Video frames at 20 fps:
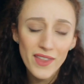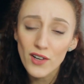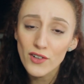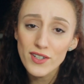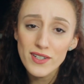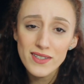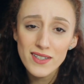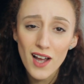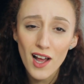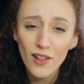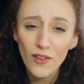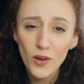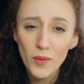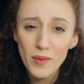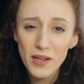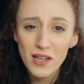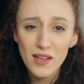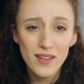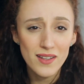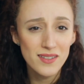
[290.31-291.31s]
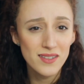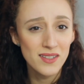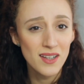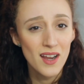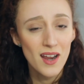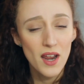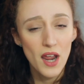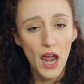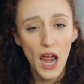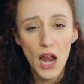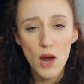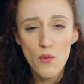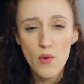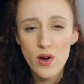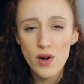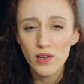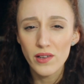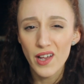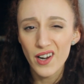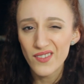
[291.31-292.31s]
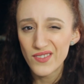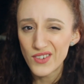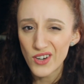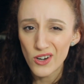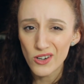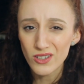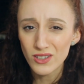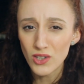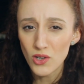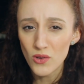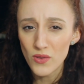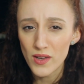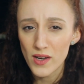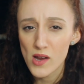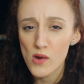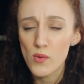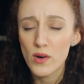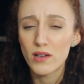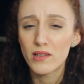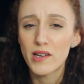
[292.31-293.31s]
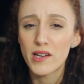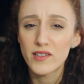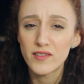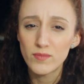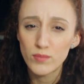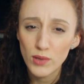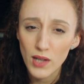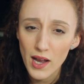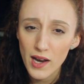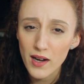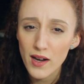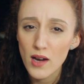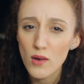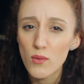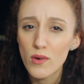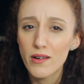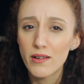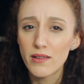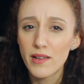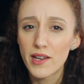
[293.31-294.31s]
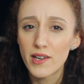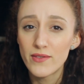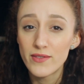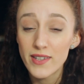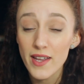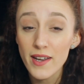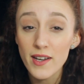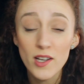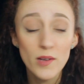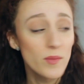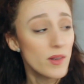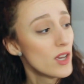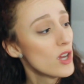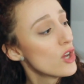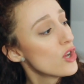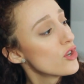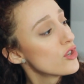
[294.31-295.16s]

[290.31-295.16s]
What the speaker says: They're discolored because I wear a lot of dark clothing. I wear a lot of black, I wear a lot of denim.